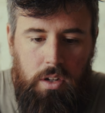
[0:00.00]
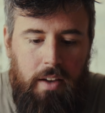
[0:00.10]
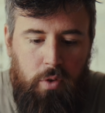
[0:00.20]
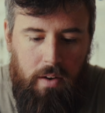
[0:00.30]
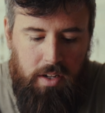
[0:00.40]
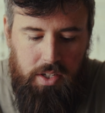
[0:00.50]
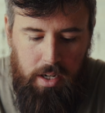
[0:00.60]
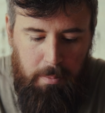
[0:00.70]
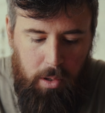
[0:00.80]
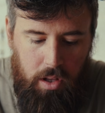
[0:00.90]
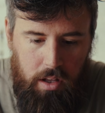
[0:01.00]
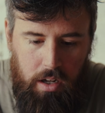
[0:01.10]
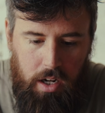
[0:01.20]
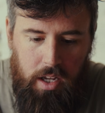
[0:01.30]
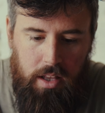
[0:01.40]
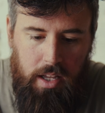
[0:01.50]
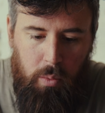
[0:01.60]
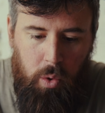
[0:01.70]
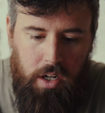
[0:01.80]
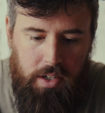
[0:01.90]
If you have a simple look that
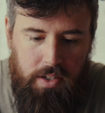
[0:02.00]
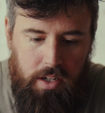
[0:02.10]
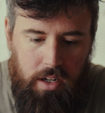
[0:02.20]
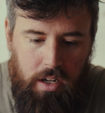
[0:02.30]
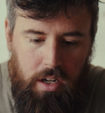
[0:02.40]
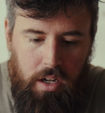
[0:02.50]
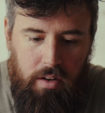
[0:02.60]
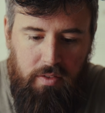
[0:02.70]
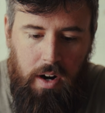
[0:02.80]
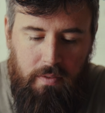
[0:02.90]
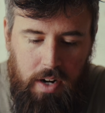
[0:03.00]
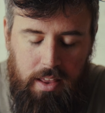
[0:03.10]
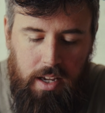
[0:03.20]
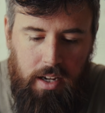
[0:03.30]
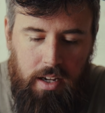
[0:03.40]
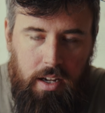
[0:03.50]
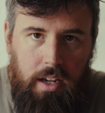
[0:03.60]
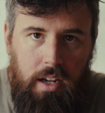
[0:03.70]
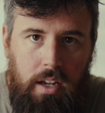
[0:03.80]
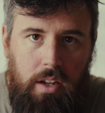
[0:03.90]
works for everything,
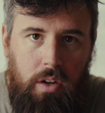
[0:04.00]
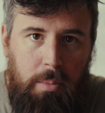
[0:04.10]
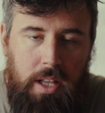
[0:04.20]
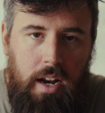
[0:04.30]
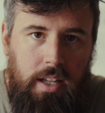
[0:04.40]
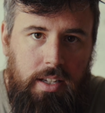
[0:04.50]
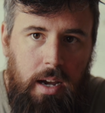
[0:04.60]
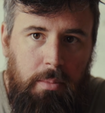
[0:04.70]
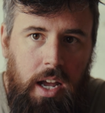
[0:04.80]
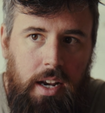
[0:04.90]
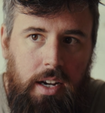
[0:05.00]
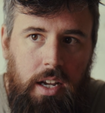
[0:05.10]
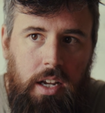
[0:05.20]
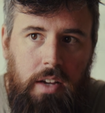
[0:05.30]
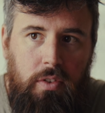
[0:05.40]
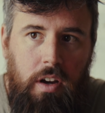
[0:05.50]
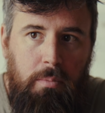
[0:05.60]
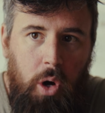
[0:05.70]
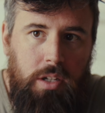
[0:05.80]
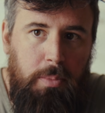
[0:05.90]
you can put that on the timeline. If you have
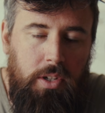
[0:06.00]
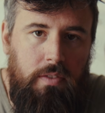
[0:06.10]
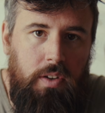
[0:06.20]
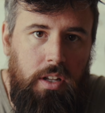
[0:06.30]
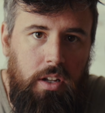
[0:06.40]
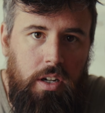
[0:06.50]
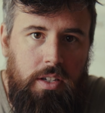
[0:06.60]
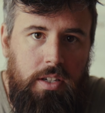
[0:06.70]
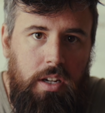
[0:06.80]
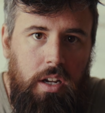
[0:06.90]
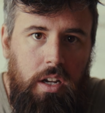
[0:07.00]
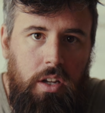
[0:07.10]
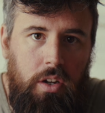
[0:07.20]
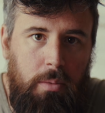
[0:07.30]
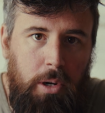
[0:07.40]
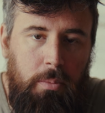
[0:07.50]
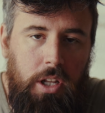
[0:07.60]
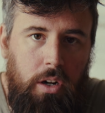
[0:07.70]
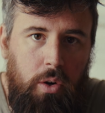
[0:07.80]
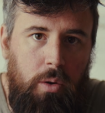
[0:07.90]
multiple different looks, you can put them in
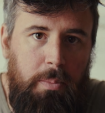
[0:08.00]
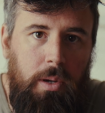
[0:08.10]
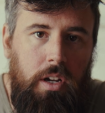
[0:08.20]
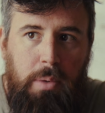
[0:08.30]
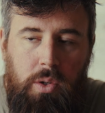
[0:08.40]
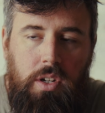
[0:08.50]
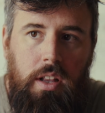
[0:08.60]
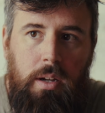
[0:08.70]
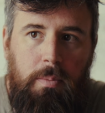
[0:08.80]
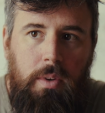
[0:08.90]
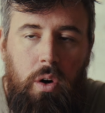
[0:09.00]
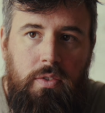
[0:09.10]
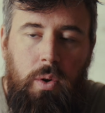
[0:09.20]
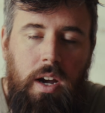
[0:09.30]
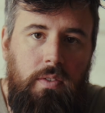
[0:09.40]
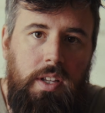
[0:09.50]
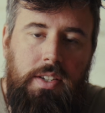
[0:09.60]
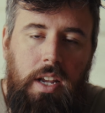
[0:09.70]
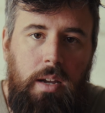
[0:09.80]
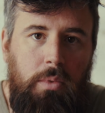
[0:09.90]
the group post clip, or if you have the
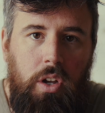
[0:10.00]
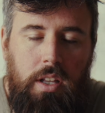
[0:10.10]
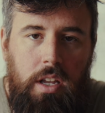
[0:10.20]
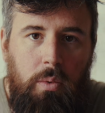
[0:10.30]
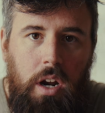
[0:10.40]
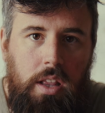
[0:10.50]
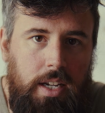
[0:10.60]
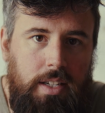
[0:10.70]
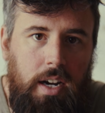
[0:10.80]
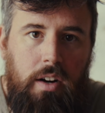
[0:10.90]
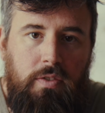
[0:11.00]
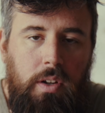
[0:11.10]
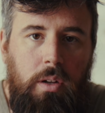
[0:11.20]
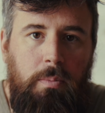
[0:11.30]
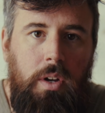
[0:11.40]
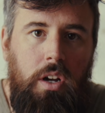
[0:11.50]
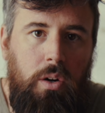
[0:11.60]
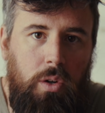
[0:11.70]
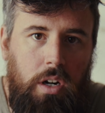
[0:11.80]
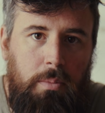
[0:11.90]
same look that you want on the entire film
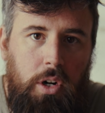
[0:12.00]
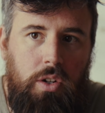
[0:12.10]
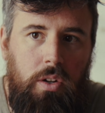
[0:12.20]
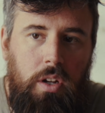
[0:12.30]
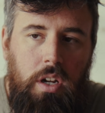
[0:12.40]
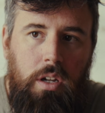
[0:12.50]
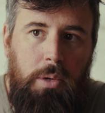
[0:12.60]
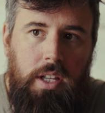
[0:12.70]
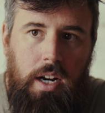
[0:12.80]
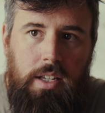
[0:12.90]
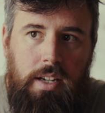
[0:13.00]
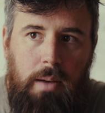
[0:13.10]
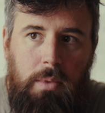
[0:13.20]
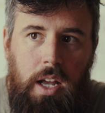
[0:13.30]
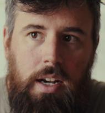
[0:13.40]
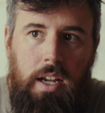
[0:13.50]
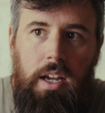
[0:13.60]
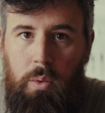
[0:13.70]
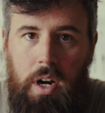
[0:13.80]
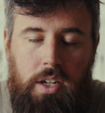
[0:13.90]
or commercial, put that on the timeline.
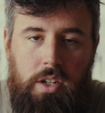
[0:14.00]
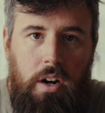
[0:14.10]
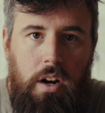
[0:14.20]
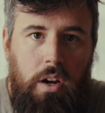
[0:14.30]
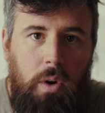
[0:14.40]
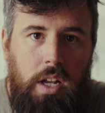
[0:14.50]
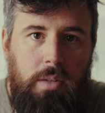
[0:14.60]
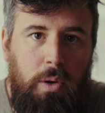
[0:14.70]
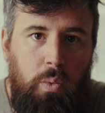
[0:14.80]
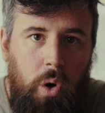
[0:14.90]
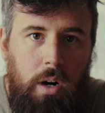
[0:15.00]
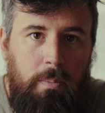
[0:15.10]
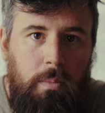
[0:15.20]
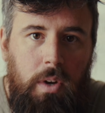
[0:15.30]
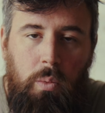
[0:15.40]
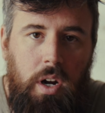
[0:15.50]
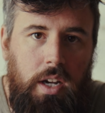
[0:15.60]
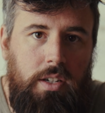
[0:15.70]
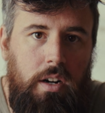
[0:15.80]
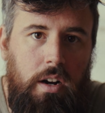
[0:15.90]
One exterior you want it to be warm, and one
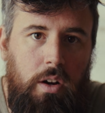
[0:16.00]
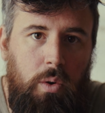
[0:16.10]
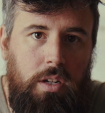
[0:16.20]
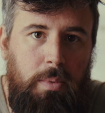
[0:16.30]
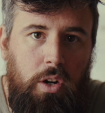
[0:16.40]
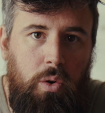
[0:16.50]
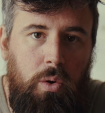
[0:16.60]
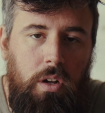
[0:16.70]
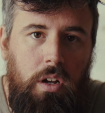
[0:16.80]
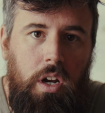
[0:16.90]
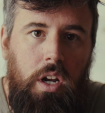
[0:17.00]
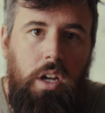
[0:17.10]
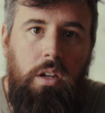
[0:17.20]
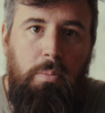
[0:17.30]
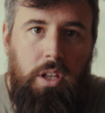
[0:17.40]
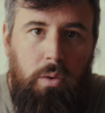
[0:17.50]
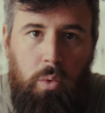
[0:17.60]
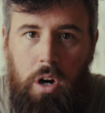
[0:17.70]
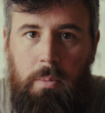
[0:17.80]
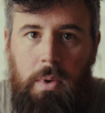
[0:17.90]
exterior you want it to be cool. You put the
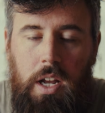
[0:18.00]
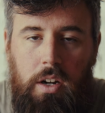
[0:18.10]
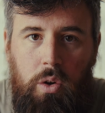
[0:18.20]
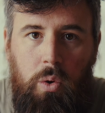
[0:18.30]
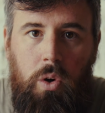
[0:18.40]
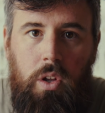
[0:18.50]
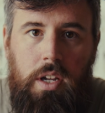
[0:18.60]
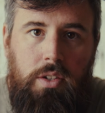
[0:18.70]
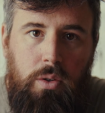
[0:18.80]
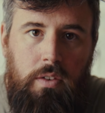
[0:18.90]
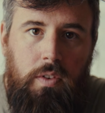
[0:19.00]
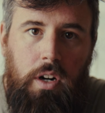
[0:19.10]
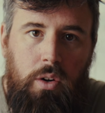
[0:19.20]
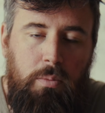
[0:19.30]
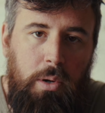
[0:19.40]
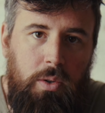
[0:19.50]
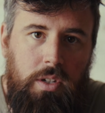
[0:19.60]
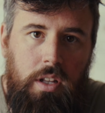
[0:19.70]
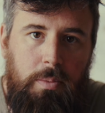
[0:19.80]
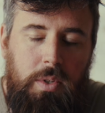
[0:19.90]
warm and cool in two different group post
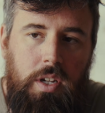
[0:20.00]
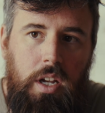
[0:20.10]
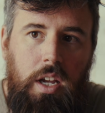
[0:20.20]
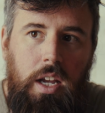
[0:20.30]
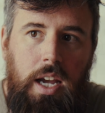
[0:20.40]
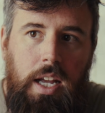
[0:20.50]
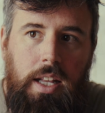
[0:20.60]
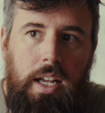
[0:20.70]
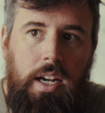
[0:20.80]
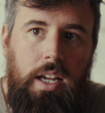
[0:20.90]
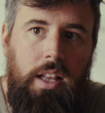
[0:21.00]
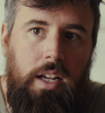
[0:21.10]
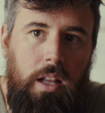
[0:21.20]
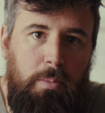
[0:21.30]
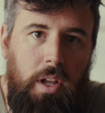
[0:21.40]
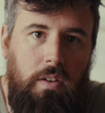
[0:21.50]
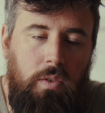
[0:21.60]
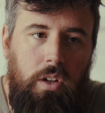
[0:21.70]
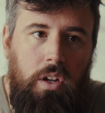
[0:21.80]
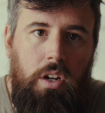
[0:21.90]
clips, and then in the clip
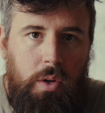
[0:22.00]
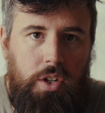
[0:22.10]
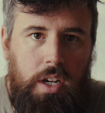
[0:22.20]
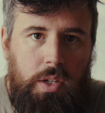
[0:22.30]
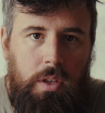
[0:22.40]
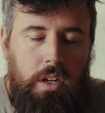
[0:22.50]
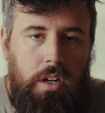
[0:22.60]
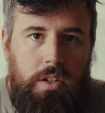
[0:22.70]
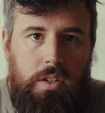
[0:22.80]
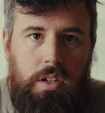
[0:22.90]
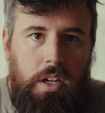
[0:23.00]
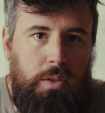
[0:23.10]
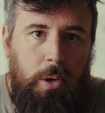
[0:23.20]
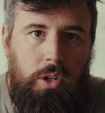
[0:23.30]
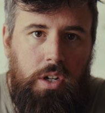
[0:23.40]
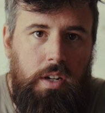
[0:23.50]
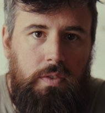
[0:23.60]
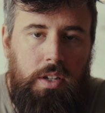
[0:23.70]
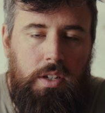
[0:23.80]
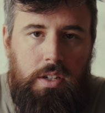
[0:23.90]
level, you adjust when there's exposure
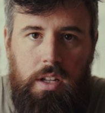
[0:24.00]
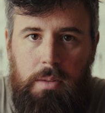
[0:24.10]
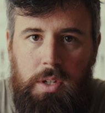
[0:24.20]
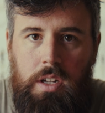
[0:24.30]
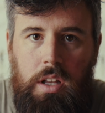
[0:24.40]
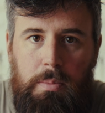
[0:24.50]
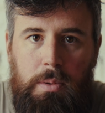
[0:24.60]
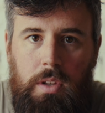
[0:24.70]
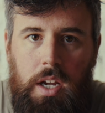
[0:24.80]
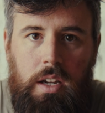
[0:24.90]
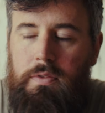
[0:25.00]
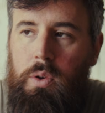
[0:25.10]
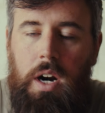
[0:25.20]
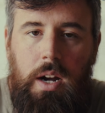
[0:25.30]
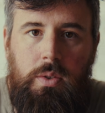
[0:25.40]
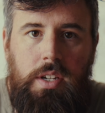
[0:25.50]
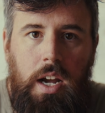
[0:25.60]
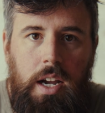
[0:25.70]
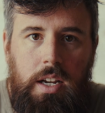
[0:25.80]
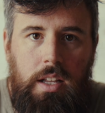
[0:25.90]
differences clip to clip, like if you were
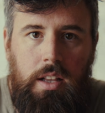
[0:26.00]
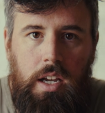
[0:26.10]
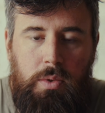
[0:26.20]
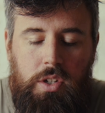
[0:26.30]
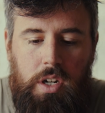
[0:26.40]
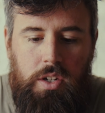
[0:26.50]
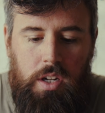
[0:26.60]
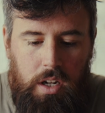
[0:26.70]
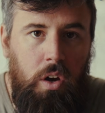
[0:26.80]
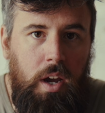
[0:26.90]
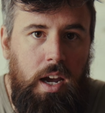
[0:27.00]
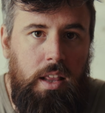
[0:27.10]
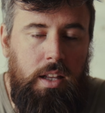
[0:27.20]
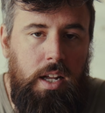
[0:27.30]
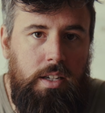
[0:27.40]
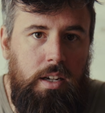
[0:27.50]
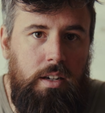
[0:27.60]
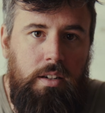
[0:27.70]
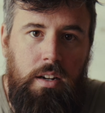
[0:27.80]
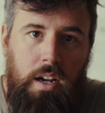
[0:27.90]
outside and the light was changing. Okay, I think that's
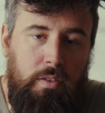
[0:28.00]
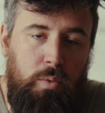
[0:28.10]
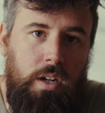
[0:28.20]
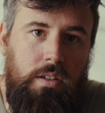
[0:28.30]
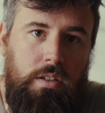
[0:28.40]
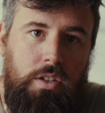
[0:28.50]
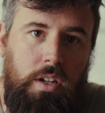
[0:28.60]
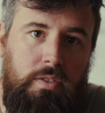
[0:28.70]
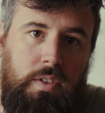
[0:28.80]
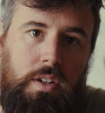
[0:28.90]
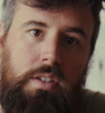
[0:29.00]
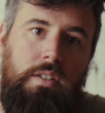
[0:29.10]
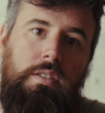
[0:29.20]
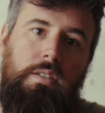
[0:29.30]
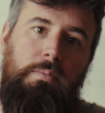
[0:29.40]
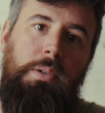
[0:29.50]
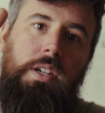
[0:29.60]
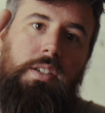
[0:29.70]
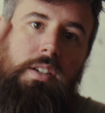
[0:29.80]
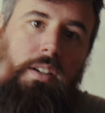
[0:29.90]
it. F1, July 1st.
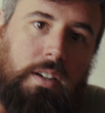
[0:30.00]
Peace.